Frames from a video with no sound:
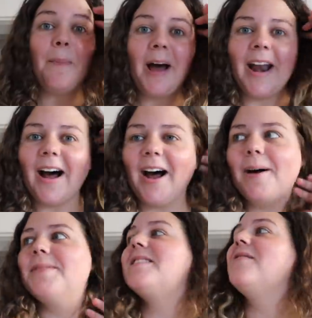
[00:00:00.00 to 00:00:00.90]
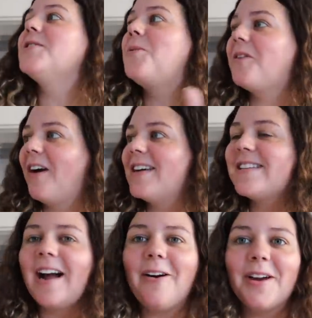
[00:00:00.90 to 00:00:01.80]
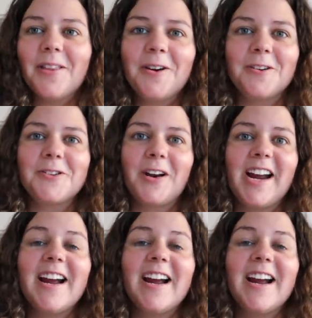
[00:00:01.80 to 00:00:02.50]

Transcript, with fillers: But um, Stephen's with Grace now in the nursery.